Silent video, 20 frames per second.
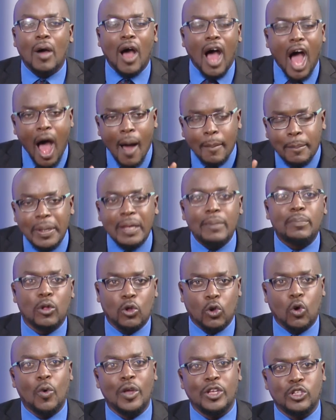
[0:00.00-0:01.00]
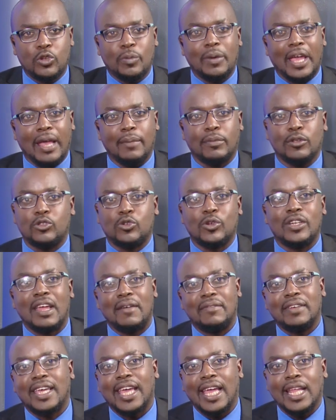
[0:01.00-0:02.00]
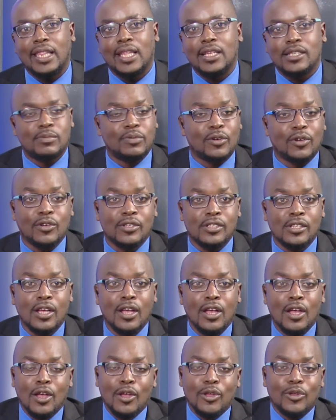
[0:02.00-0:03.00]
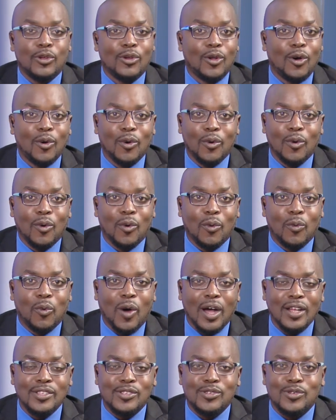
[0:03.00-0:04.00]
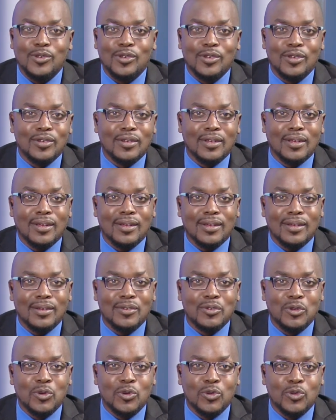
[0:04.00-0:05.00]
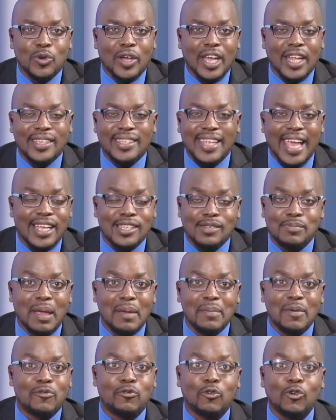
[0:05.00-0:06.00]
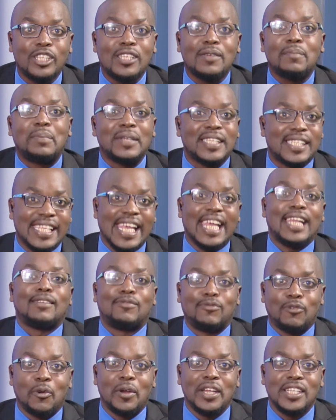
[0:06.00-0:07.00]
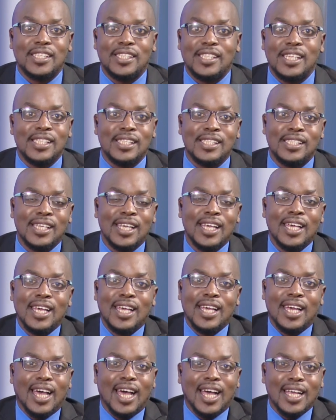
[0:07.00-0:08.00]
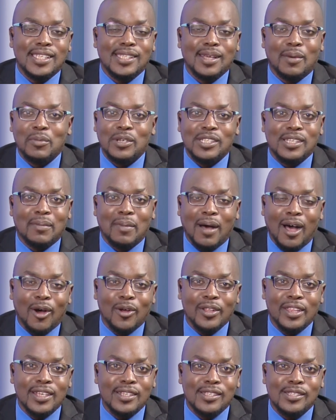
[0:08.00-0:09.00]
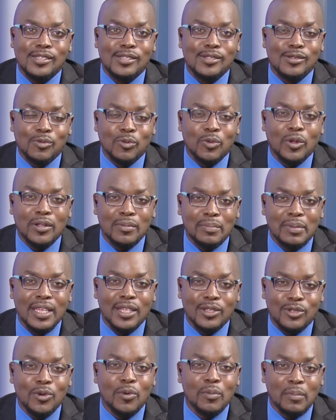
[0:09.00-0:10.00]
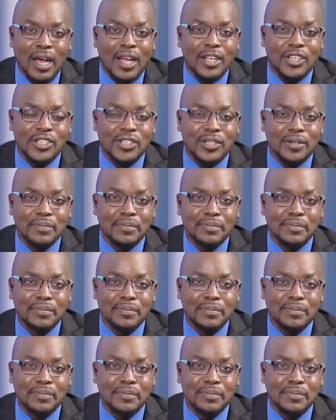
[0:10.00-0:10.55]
are people going to be able to navigate this? Because, you know, once you get taxed maybe 40%, for instance, somehow this will be too much.